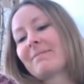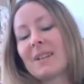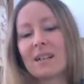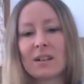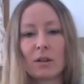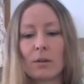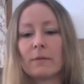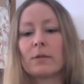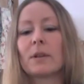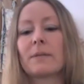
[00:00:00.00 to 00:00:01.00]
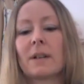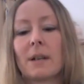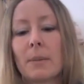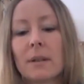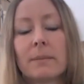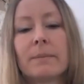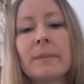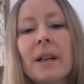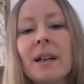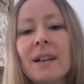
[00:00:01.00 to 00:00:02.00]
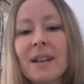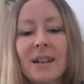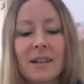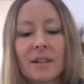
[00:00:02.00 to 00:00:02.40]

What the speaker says: I don't know who I'm fooling really, but I